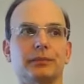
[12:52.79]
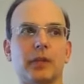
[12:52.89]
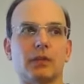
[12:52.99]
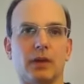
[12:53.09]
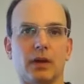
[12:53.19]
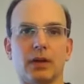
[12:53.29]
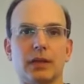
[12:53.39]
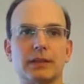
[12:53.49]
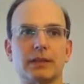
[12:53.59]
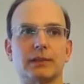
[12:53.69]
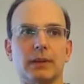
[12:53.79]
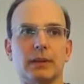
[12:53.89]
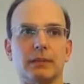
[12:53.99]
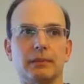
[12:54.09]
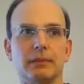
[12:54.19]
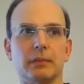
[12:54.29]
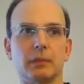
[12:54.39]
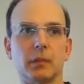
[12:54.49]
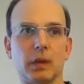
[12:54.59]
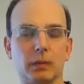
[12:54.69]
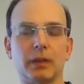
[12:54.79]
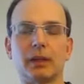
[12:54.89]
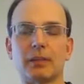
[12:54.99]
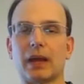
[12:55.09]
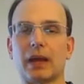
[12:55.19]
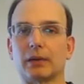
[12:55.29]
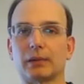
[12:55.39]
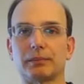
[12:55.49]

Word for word: as far as uh, what really mattered.